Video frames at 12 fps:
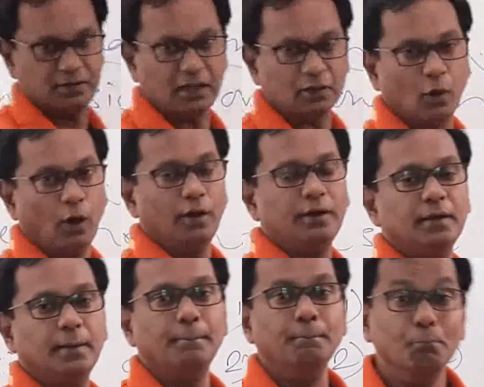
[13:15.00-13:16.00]
are
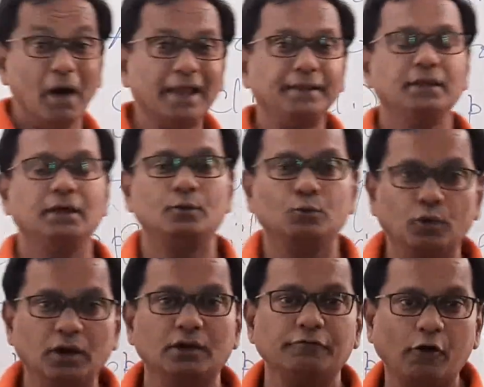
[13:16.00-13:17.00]
called minor
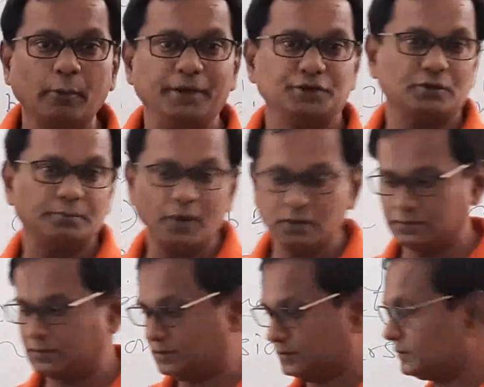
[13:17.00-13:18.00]
word formation processes.